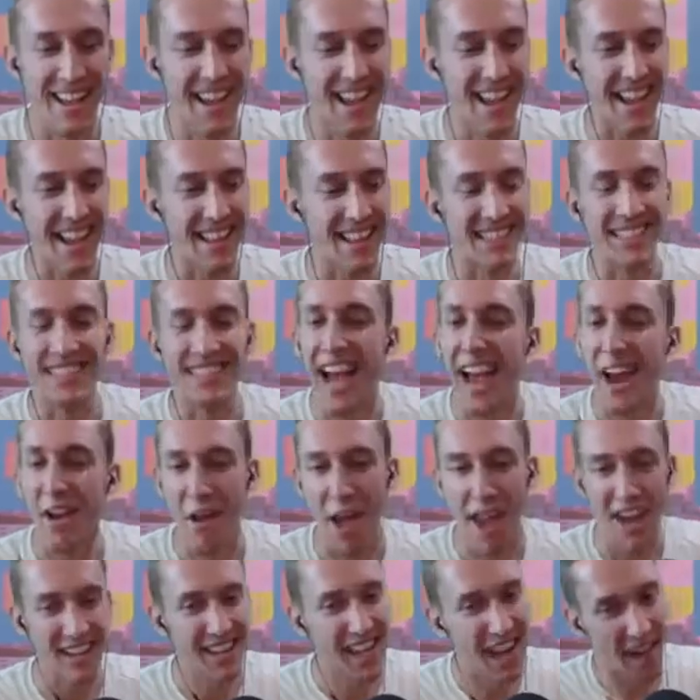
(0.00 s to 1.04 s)
and Sire
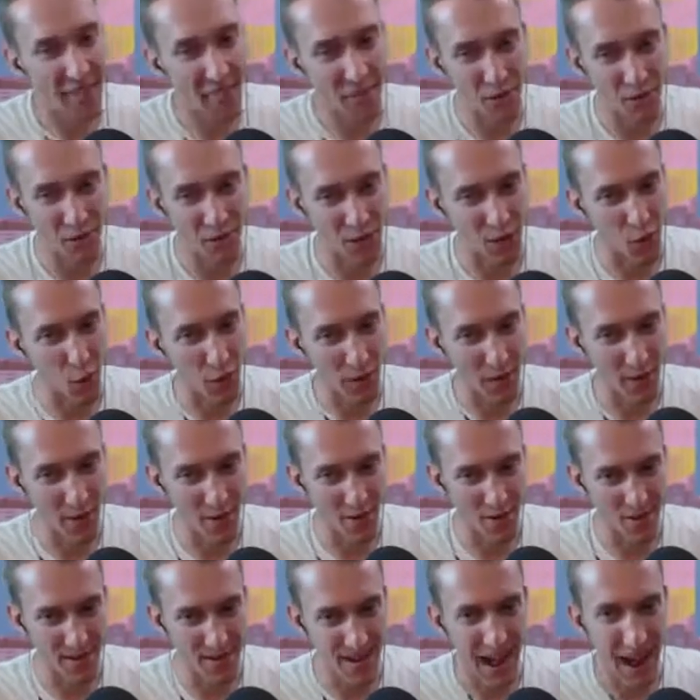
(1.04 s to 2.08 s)
had a lot of those
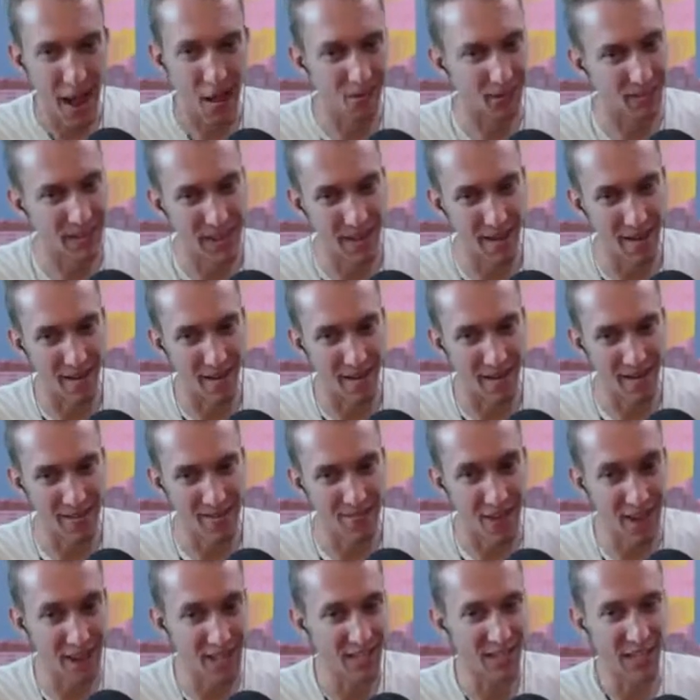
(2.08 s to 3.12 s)
weird out there
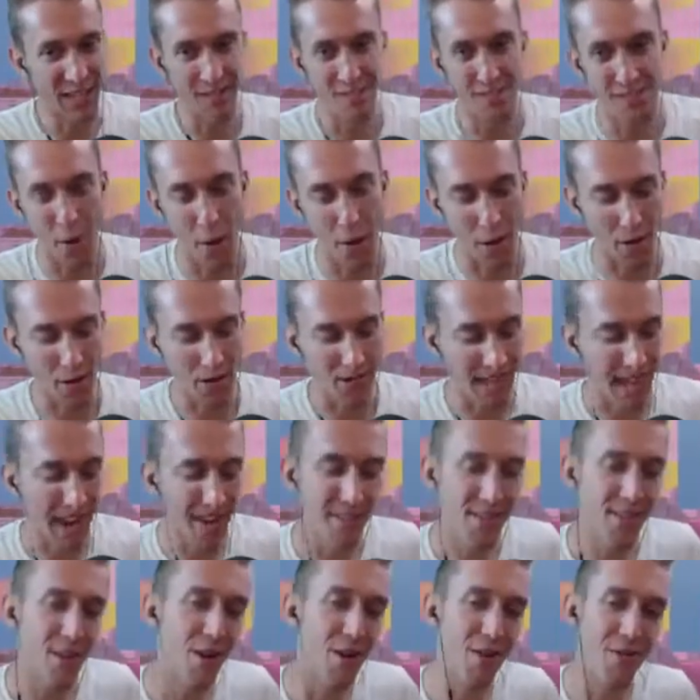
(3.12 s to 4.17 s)
fake deep bars. I
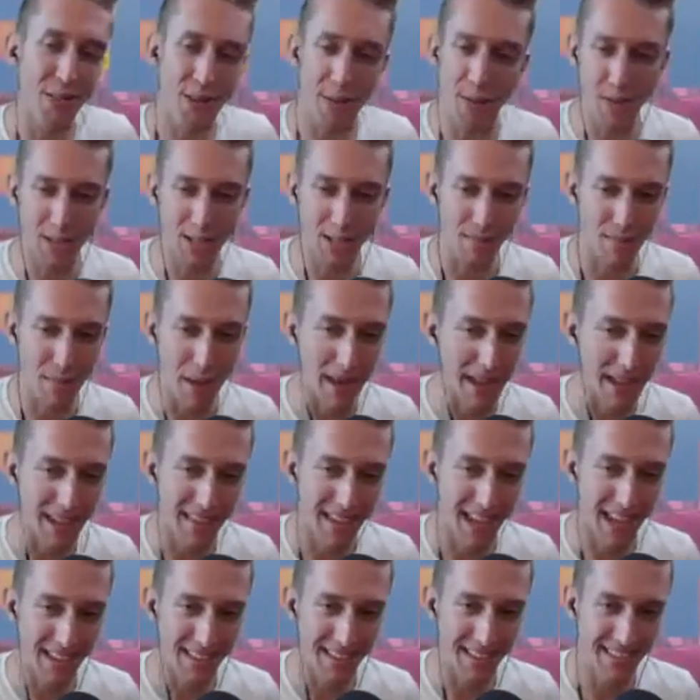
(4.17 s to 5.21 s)
don't know if there was as many of
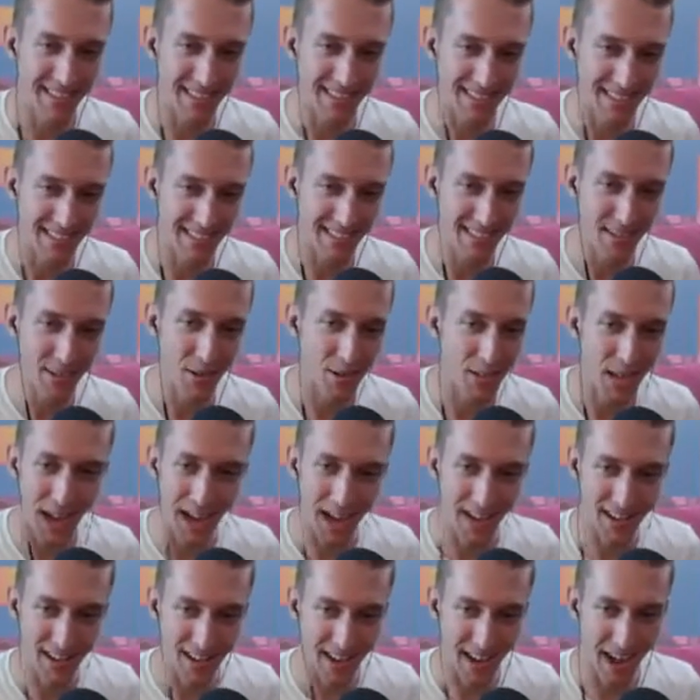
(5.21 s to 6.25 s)
those
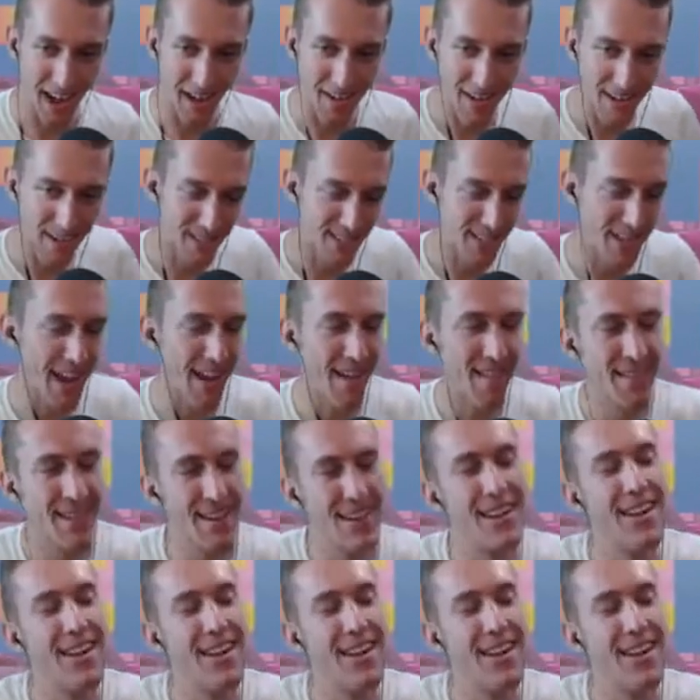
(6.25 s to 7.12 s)
on ERYS now,